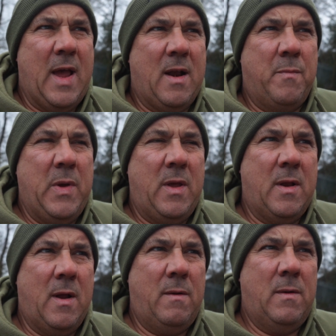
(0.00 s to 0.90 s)
down a bit, you
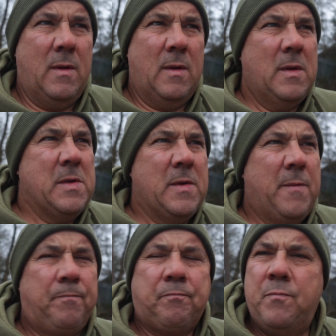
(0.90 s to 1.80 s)
know.
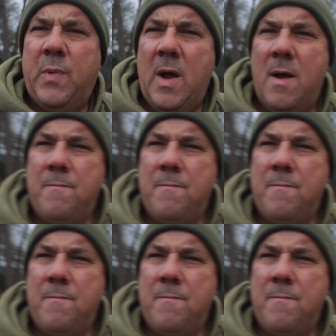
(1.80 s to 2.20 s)
But